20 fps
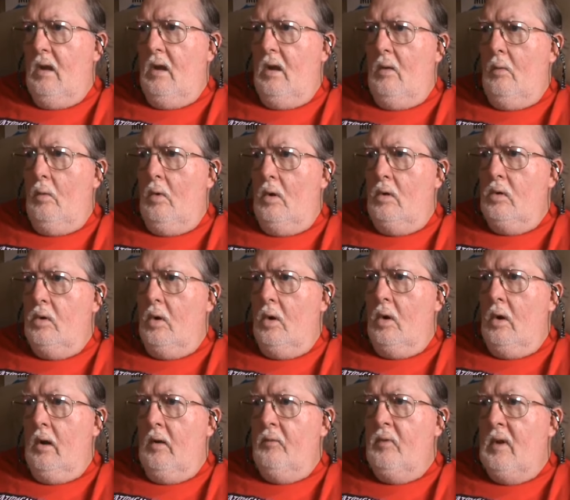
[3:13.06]
I
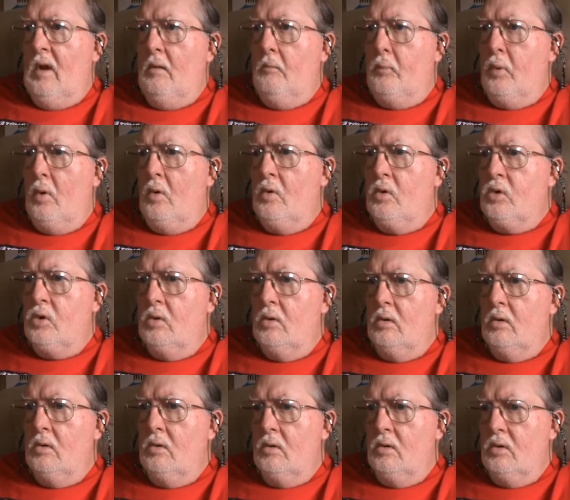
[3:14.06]
wonder if that
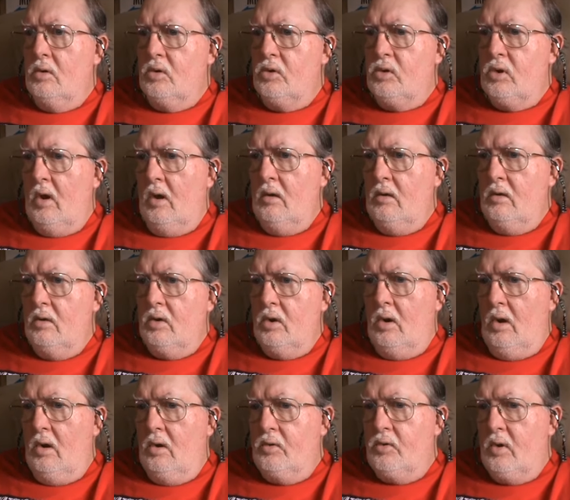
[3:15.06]
person sent
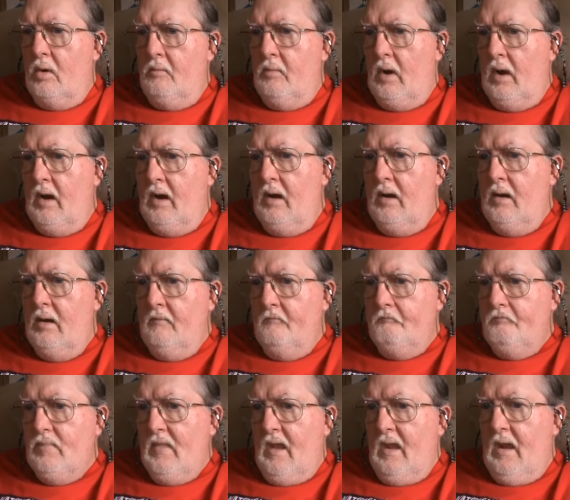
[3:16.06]
uh, somebody
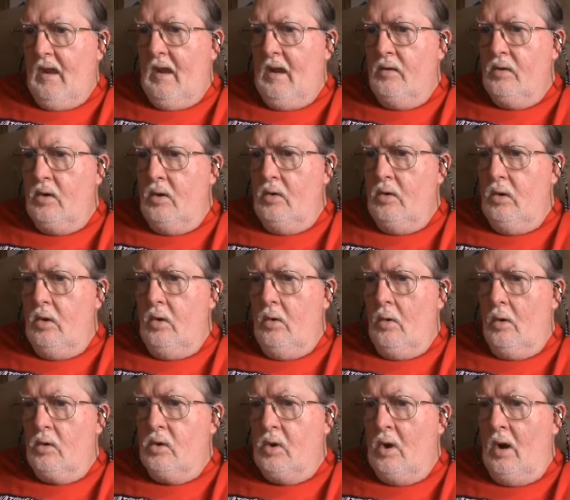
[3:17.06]
at the New
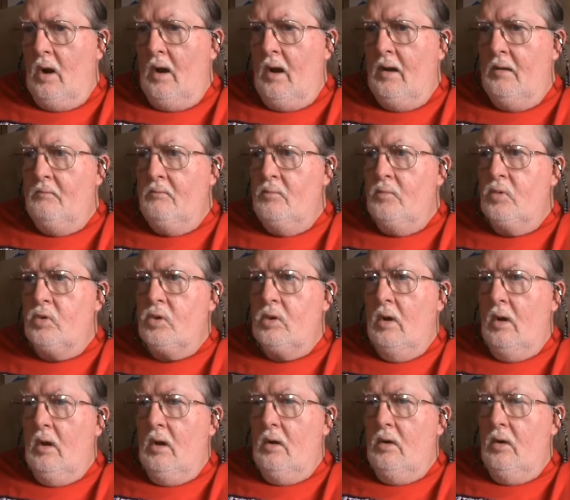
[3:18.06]
York Times
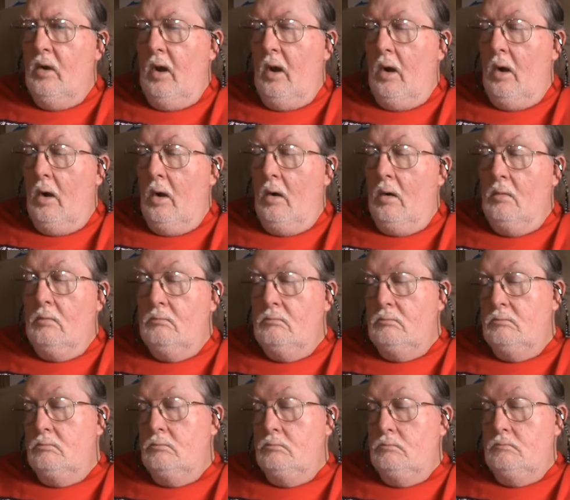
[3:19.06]
their
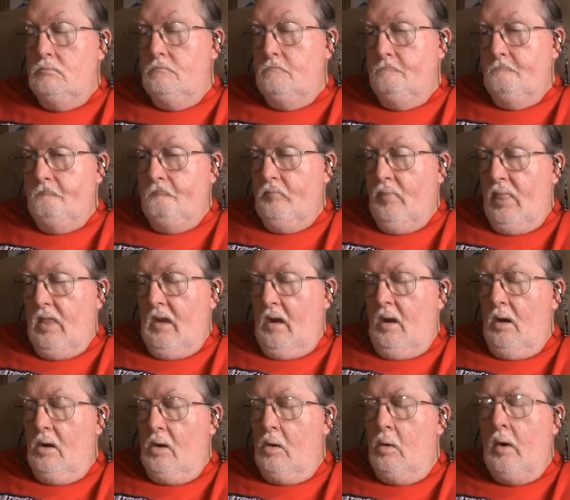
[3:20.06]

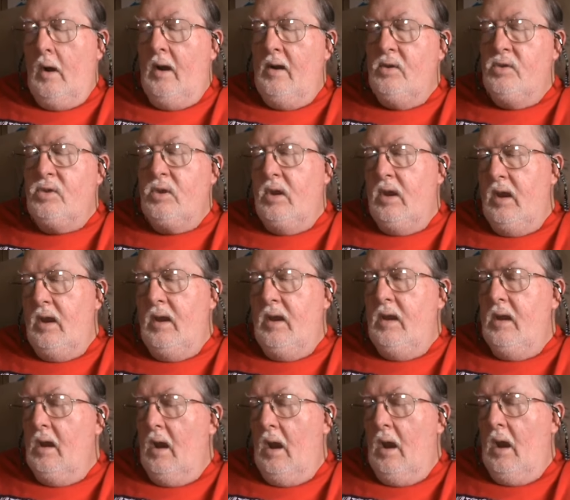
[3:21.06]

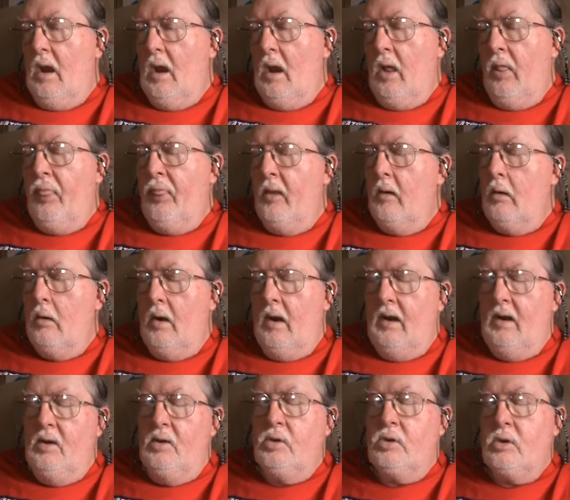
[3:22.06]
crazy uh,
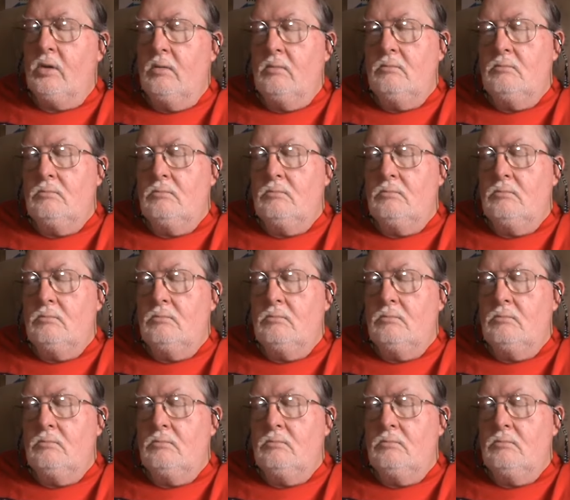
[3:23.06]
theories.